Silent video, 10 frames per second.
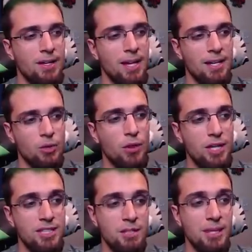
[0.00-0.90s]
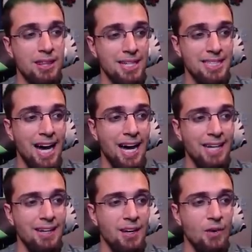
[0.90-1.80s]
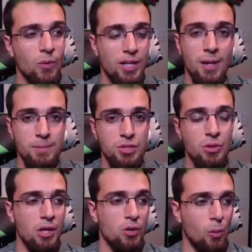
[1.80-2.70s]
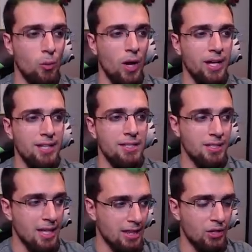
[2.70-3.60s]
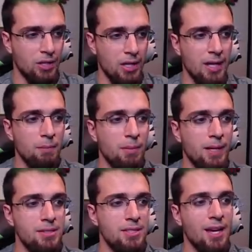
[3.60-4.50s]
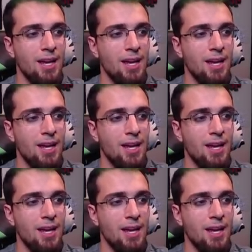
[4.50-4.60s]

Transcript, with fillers: Now, I don't think it's going to be this high when it comes to the normal rankings that they're going to implement.